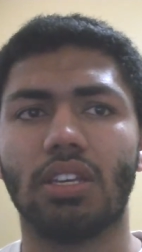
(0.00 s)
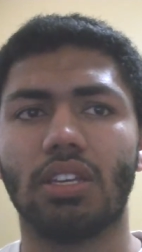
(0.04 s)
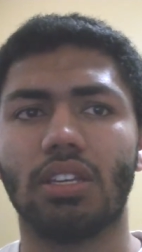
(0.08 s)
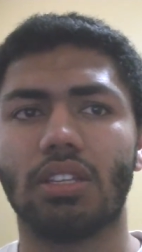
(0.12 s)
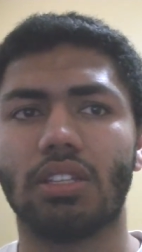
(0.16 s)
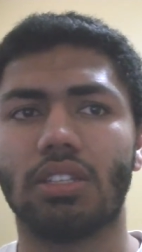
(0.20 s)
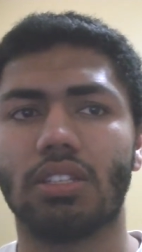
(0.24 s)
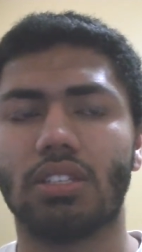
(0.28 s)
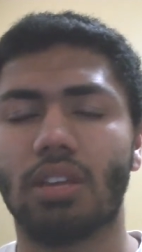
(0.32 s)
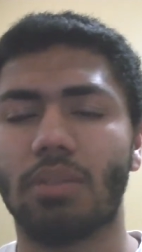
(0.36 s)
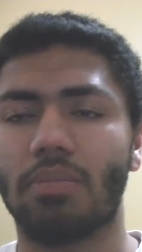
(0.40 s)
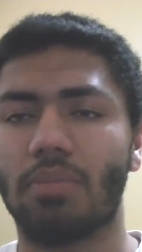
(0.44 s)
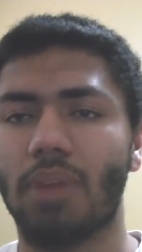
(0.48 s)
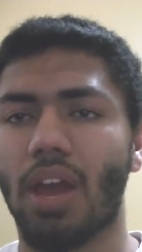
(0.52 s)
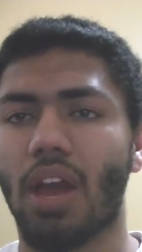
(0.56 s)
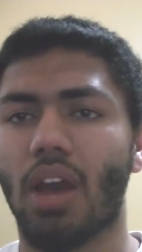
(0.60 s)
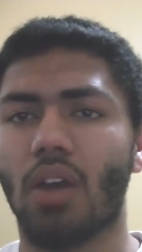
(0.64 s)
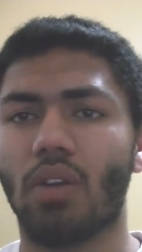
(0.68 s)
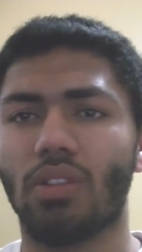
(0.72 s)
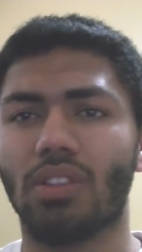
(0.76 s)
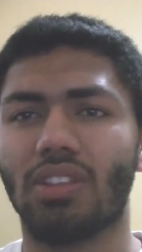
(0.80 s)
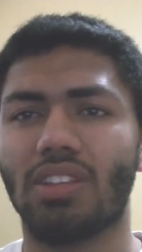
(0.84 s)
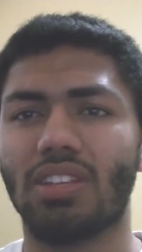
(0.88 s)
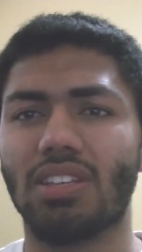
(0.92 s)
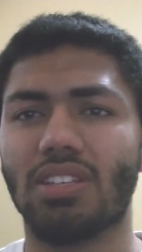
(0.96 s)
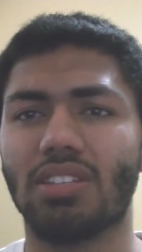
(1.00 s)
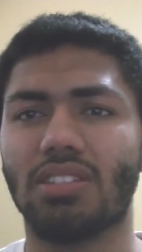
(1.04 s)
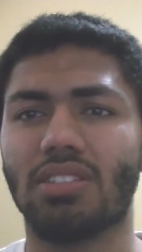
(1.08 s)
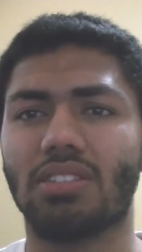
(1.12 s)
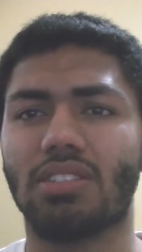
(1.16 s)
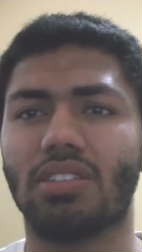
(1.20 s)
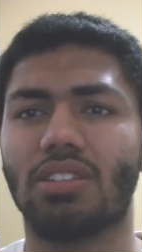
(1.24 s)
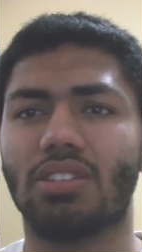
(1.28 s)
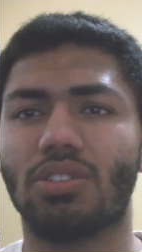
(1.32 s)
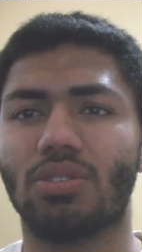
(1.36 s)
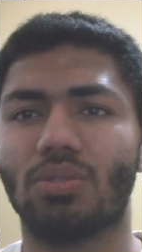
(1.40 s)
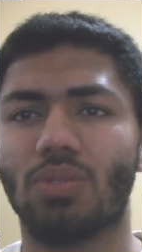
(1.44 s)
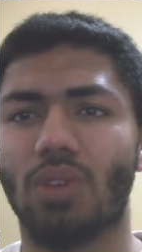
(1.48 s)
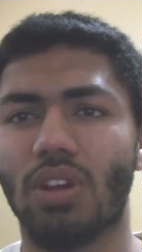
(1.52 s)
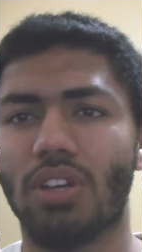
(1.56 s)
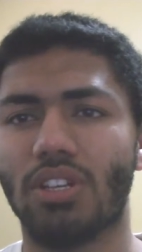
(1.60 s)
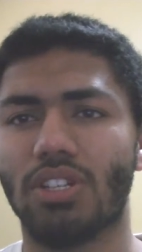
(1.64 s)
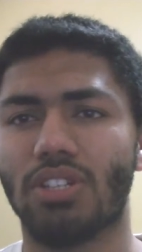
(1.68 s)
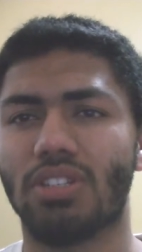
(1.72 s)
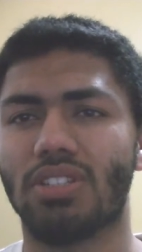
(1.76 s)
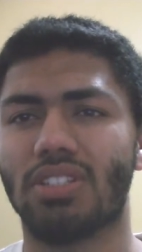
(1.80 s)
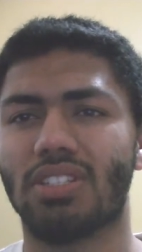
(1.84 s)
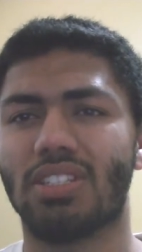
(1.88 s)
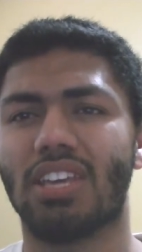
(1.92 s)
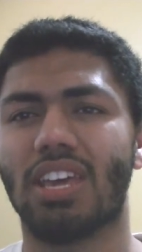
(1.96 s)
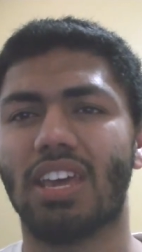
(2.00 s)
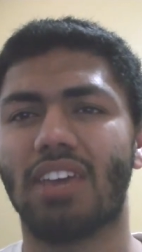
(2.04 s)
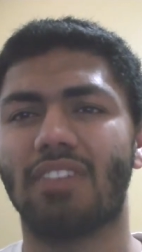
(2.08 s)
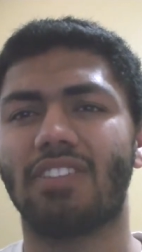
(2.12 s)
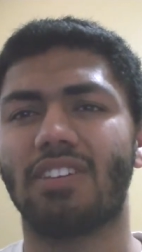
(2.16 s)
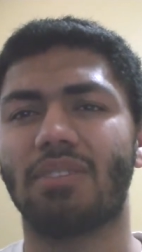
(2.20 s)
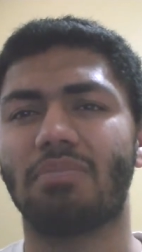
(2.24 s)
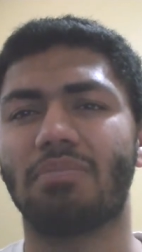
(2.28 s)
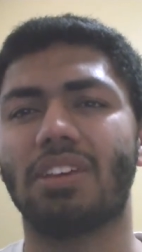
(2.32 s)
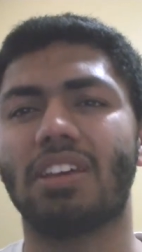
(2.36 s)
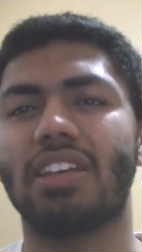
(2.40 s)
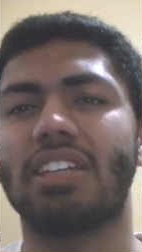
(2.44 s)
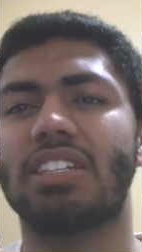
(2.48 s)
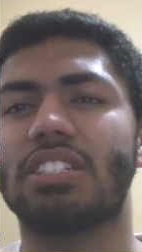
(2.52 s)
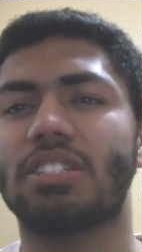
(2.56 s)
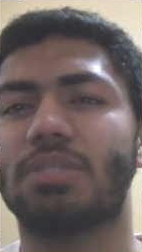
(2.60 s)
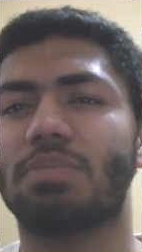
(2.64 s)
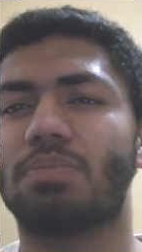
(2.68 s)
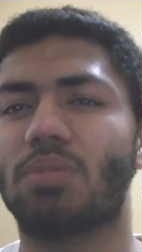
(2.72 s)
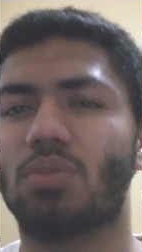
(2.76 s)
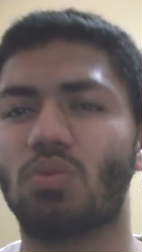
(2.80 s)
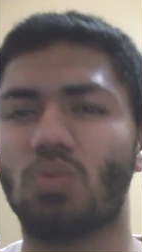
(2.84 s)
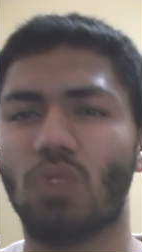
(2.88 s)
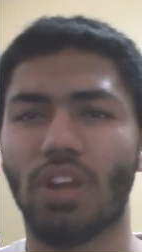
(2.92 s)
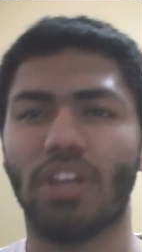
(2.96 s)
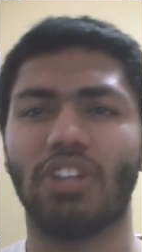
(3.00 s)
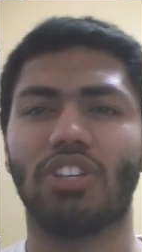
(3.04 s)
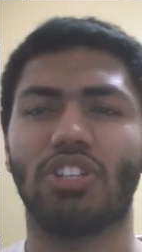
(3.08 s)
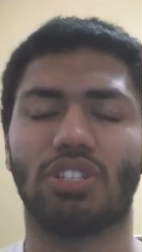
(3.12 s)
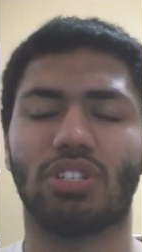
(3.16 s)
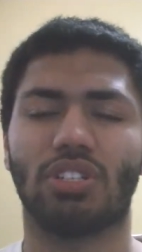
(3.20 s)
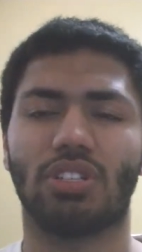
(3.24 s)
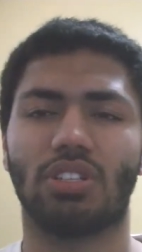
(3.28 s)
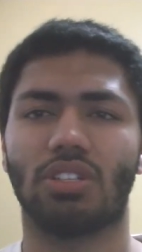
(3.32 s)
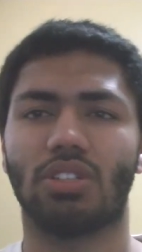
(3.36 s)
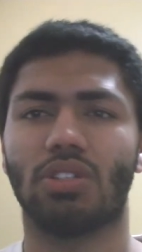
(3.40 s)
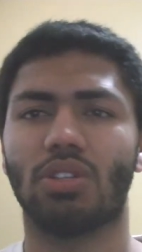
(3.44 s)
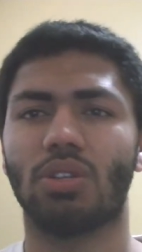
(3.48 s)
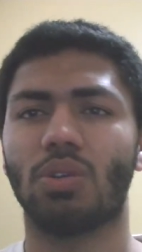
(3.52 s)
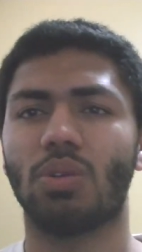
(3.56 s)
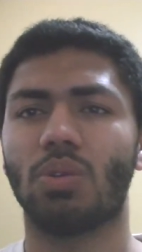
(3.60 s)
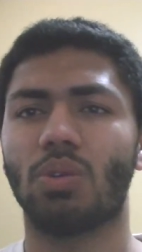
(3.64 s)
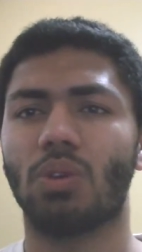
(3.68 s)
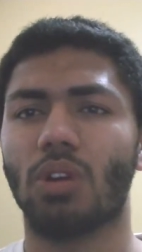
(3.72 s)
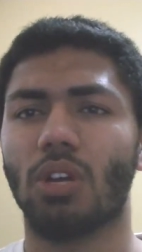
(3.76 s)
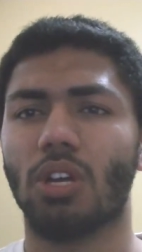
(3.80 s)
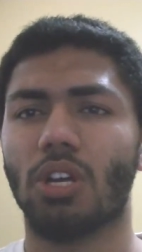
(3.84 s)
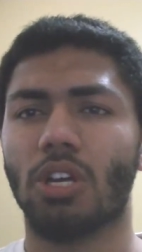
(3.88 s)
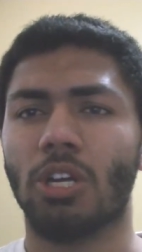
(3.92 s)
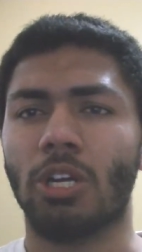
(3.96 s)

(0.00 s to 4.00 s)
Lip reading: somehow, these situations gave him inspiration to